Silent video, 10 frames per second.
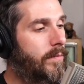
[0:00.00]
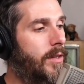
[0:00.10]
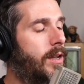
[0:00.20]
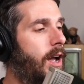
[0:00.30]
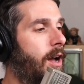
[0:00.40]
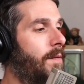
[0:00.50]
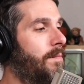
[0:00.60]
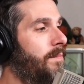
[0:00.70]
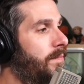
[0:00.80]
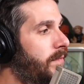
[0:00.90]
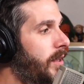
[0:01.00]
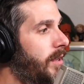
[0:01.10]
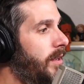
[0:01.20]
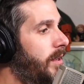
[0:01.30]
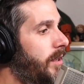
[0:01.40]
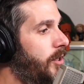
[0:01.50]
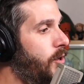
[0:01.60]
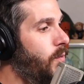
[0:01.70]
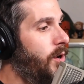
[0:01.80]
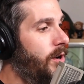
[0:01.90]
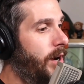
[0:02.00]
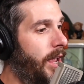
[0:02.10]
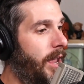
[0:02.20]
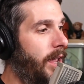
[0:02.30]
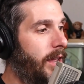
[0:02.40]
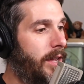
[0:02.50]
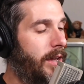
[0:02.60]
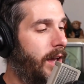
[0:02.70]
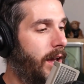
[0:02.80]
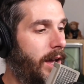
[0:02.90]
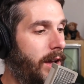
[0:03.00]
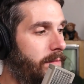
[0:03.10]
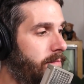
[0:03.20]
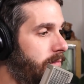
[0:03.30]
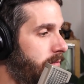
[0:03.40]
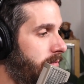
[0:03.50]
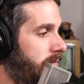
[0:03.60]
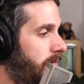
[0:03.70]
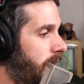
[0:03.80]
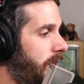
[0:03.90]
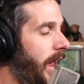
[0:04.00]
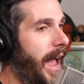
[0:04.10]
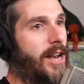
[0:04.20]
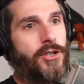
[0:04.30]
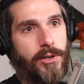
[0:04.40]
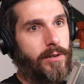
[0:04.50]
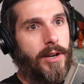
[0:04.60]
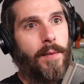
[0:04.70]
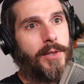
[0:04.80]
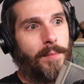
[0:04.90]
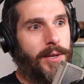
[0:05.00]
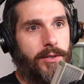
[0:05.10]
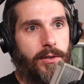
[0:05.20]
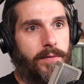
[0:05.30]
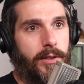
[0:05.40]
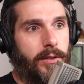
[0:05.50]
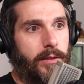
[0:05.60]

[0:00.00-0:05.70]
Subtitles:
um, you were a an Azure MCP server,